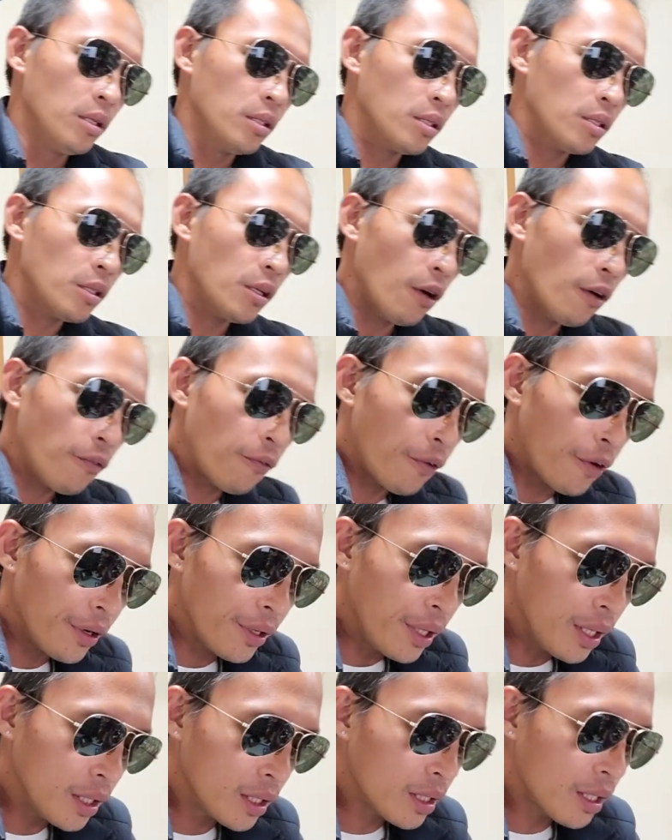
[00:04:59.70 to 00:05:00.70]
So for
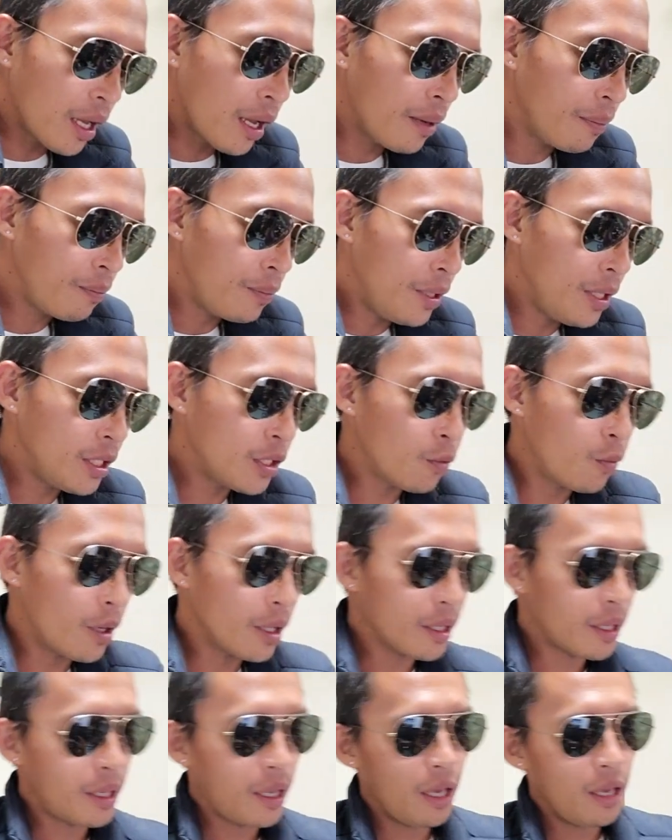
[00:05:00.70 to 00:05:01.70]
this timepiece,
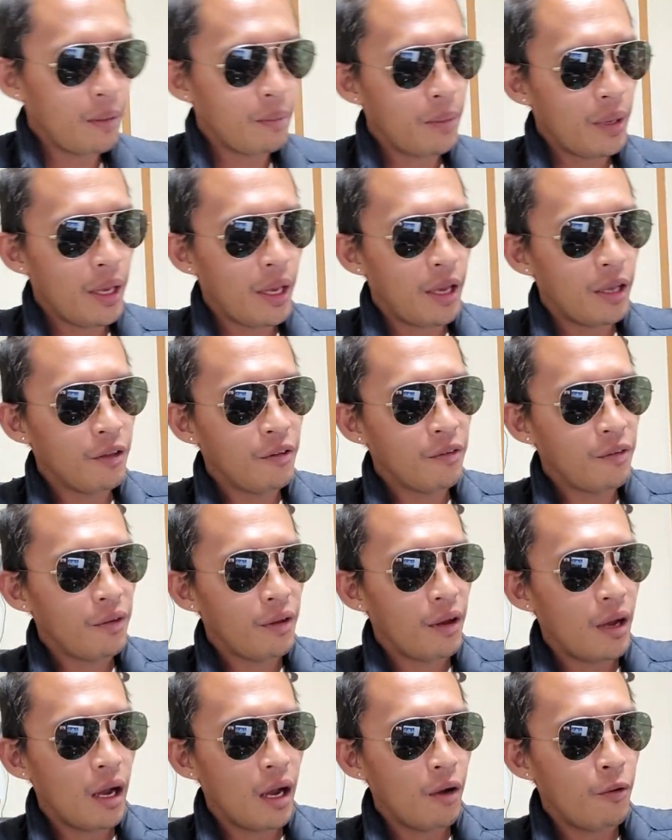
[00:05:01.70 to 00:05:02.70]
what came in
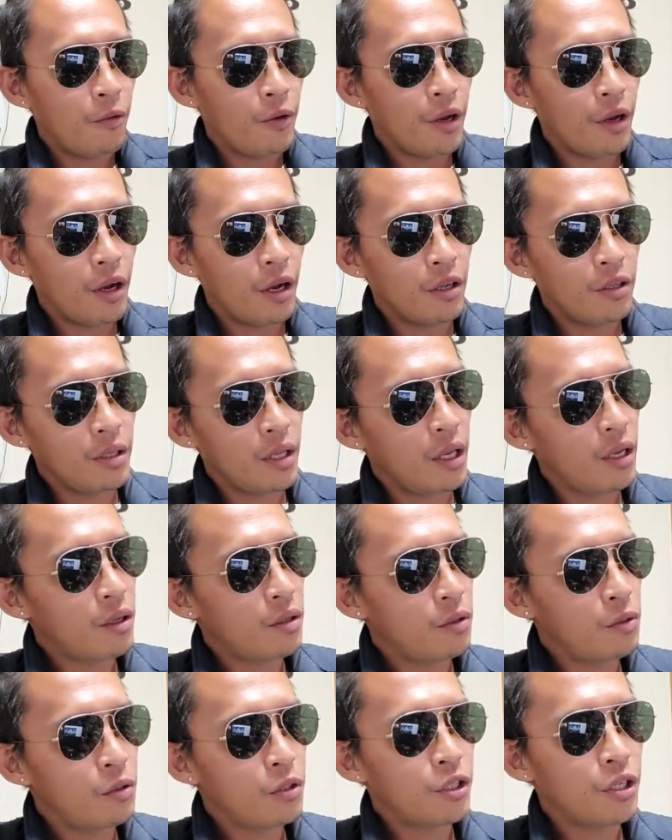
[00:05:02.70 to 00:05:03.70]
on the
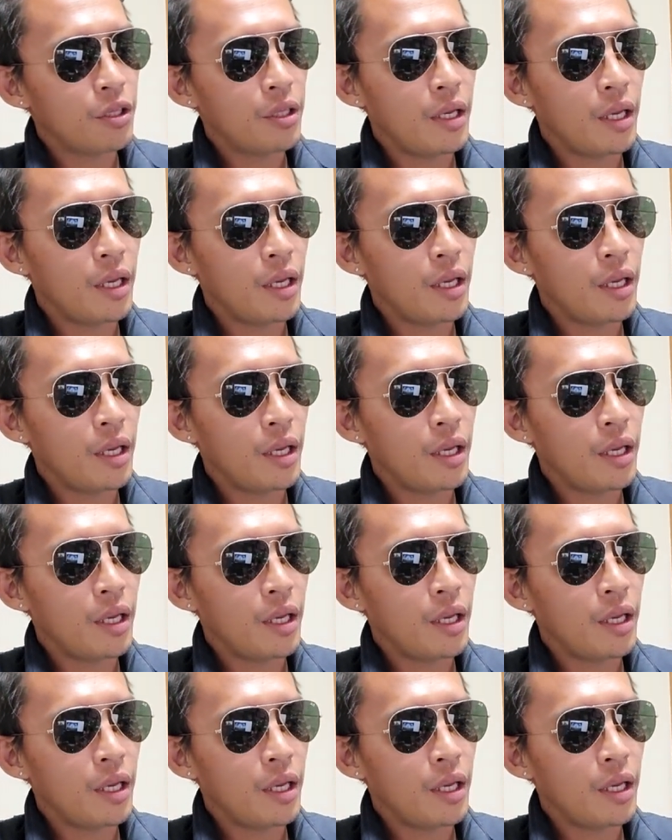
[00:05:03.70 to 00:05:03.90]
inclusion